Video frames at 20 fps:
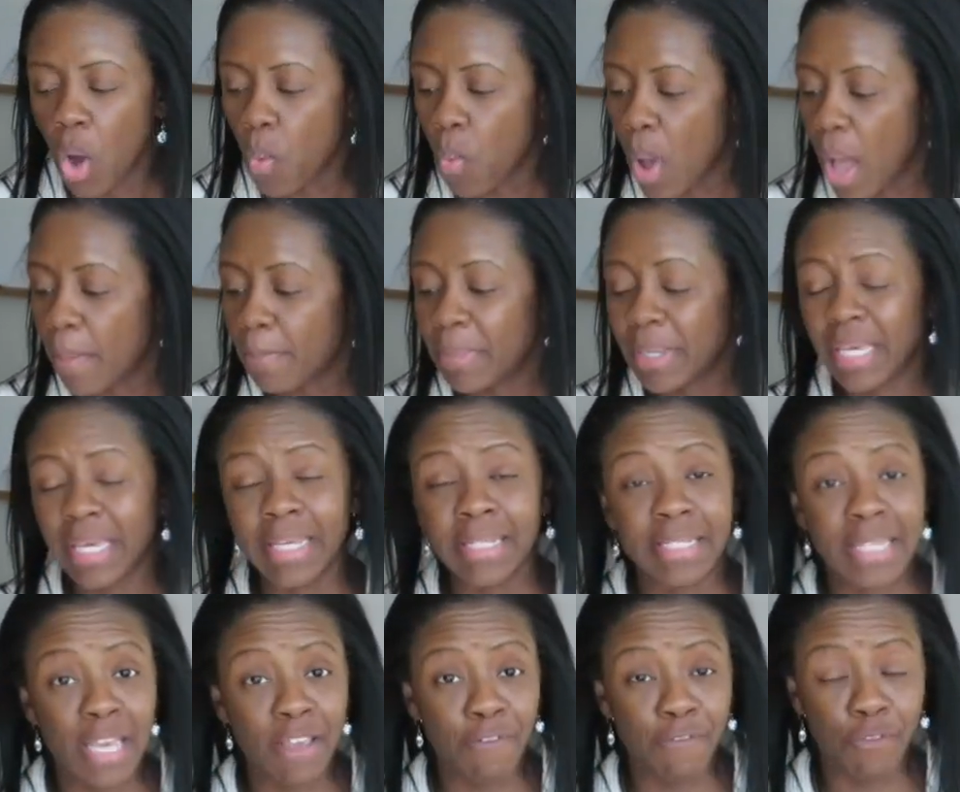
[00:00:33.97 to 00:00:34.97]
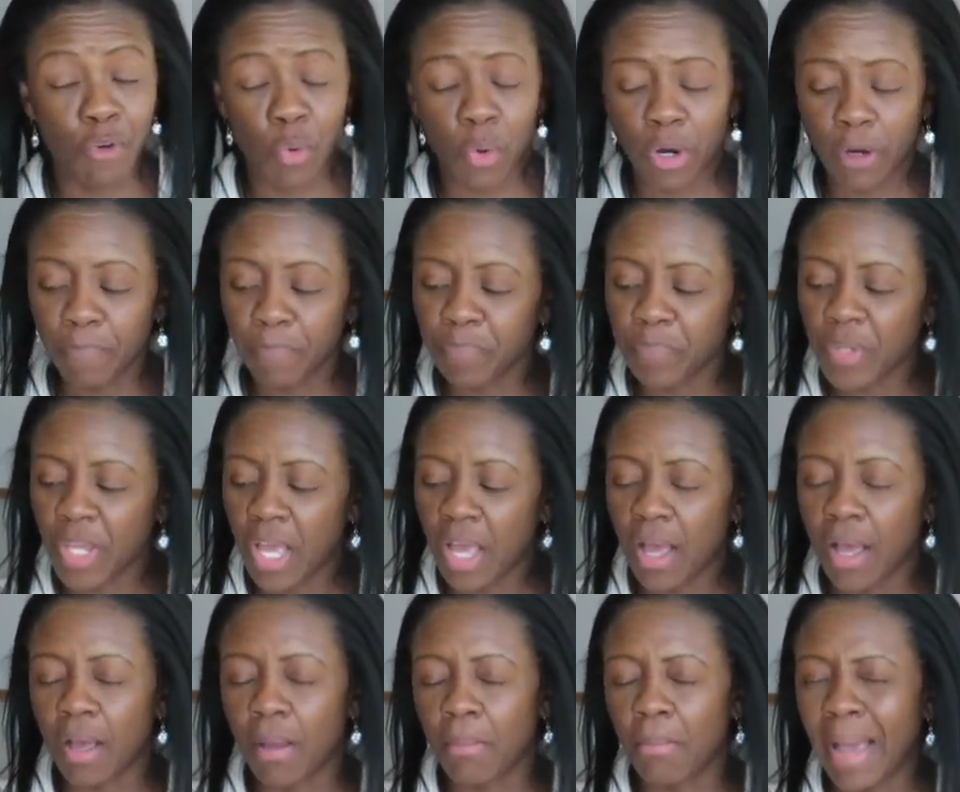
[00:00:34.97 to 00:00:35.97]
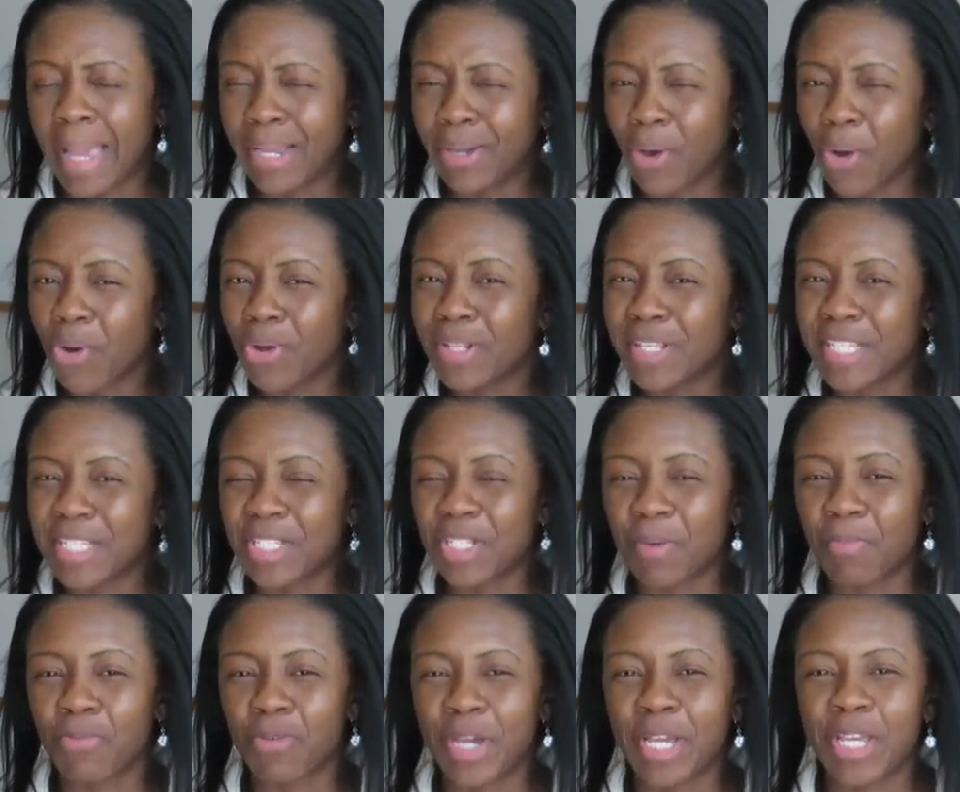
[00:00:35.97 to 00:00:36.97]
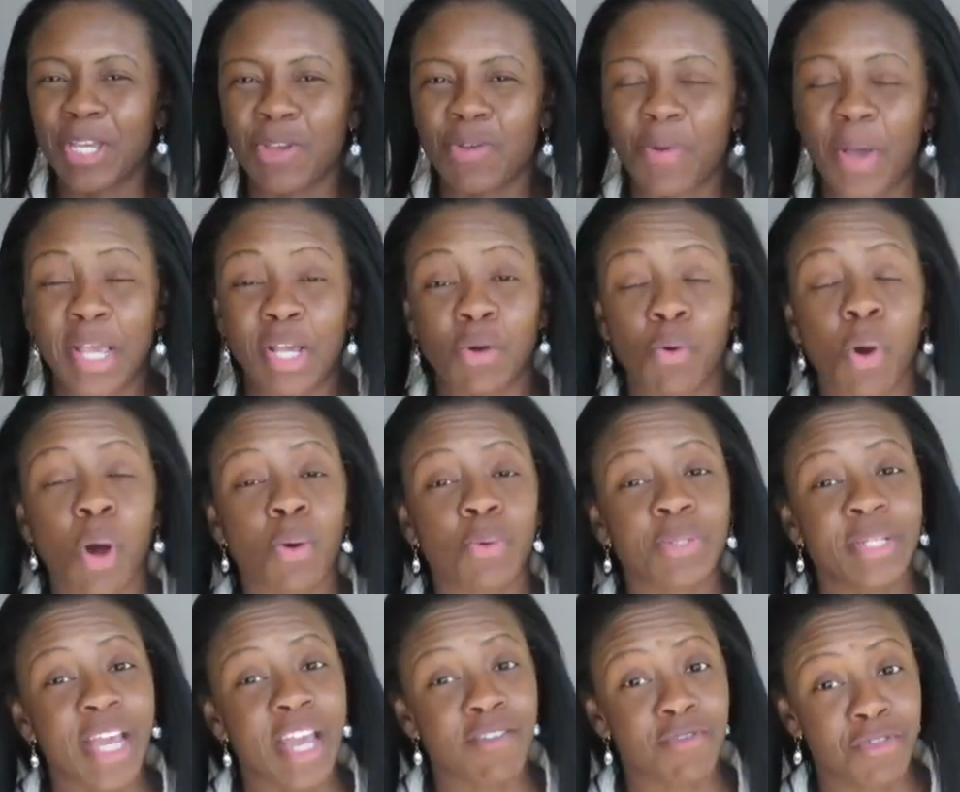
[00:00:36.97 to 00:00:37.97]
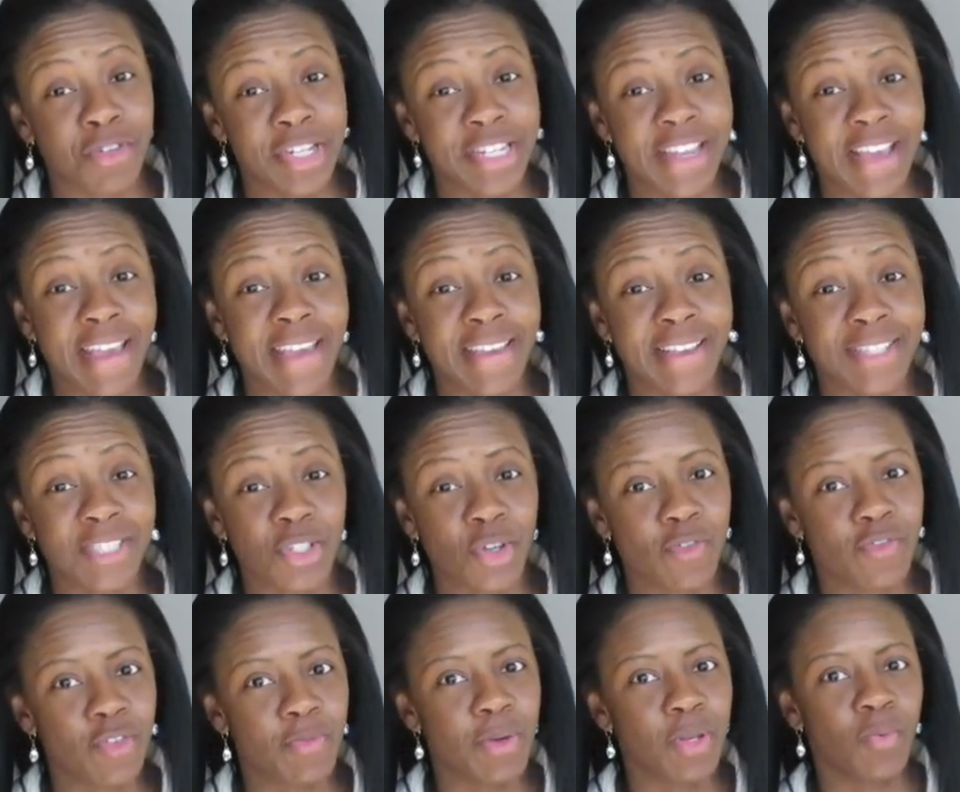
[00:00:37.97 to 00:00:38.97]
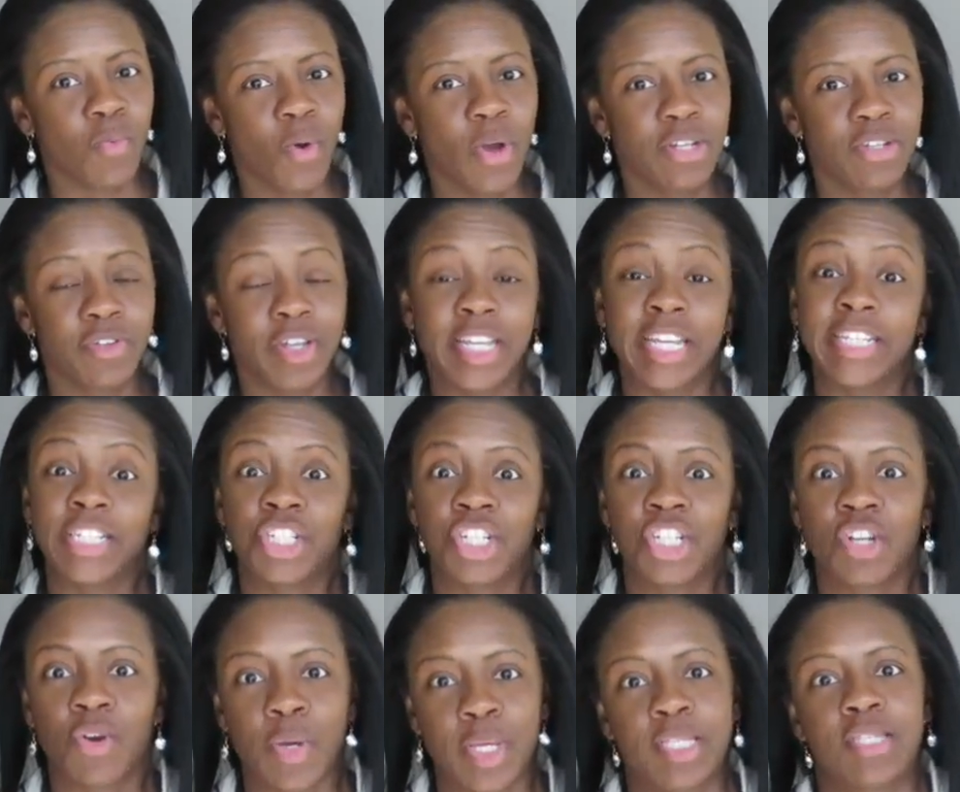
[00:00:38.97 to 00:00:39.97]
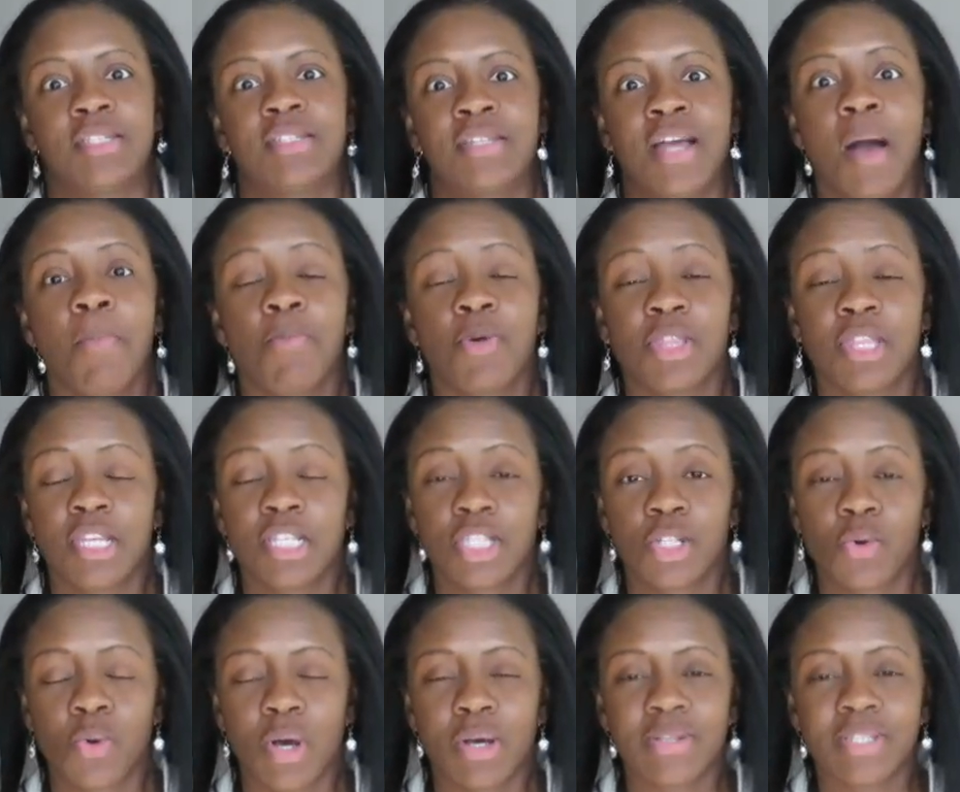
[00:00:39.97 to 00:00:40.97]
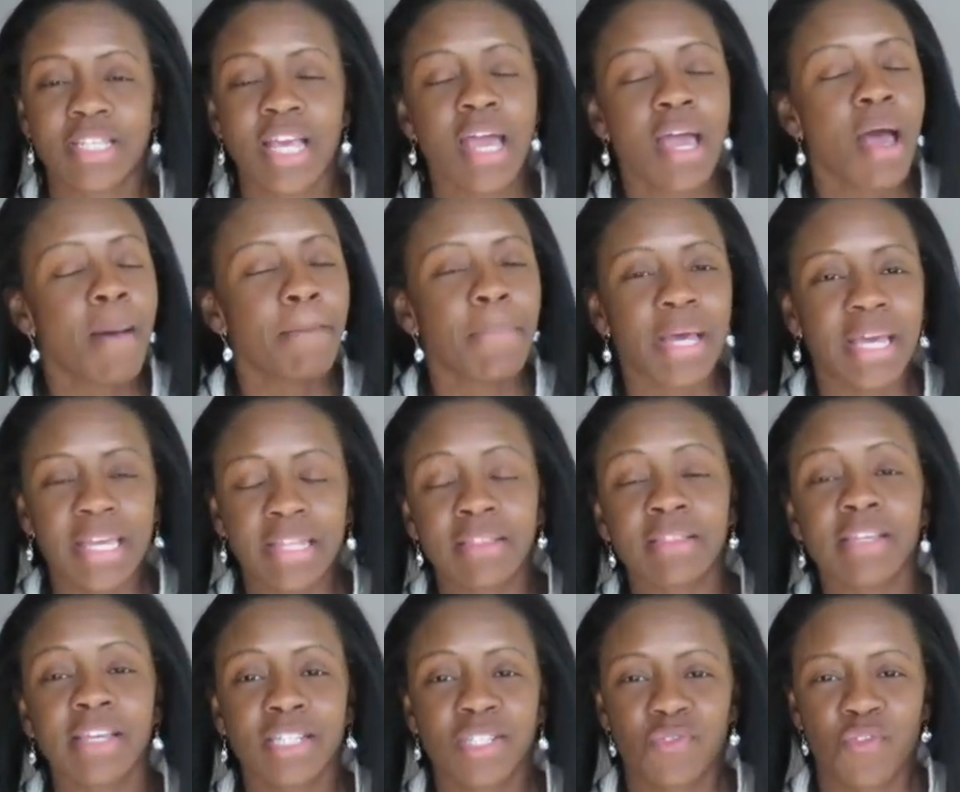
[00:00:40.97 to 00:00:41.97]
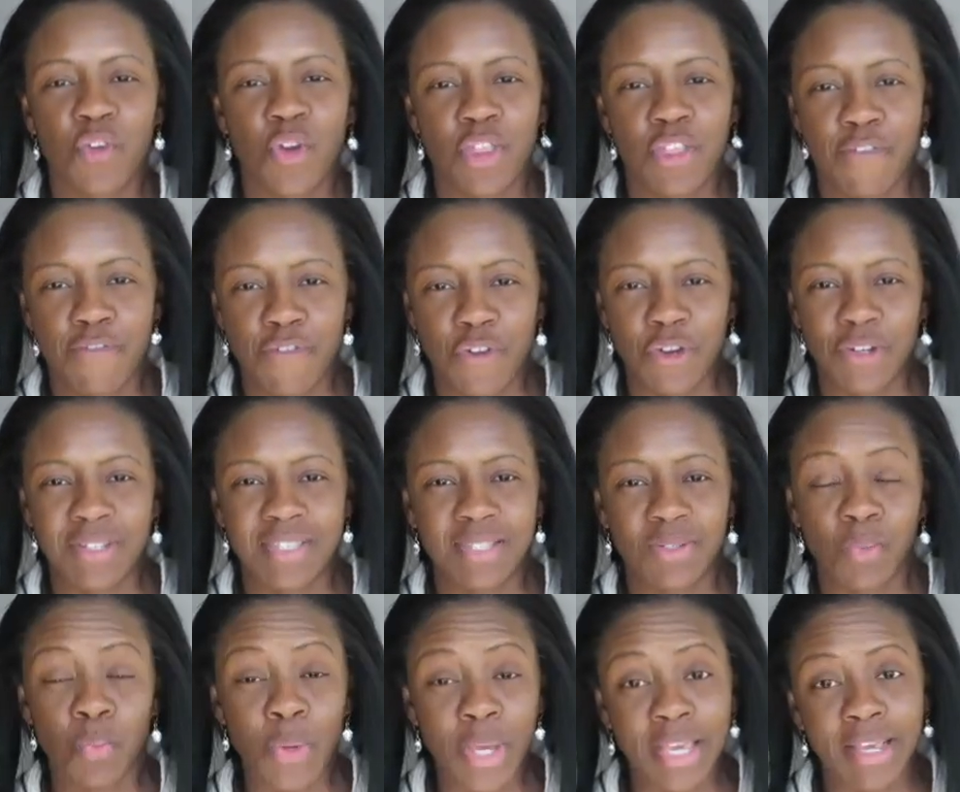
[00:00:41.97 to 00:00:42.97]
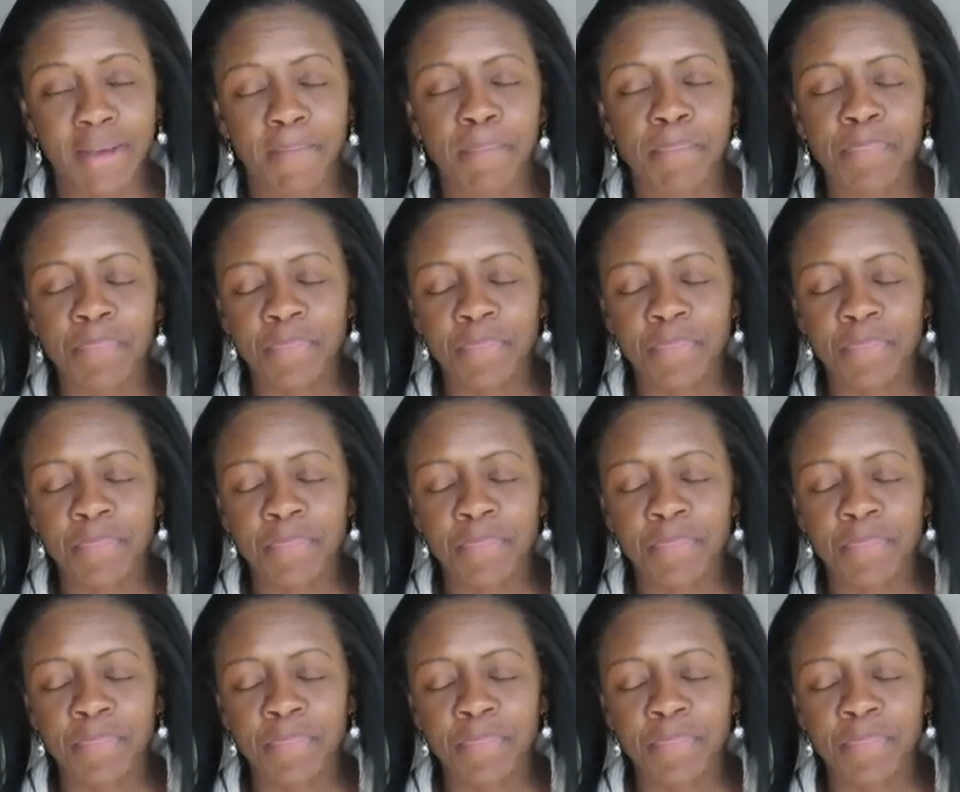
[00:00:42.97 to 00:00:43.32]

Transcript: Well, being day 4, my goal is to bring you a quote every day. So if you've been wondering, is she going to stop with these quotes? But at least for the first week.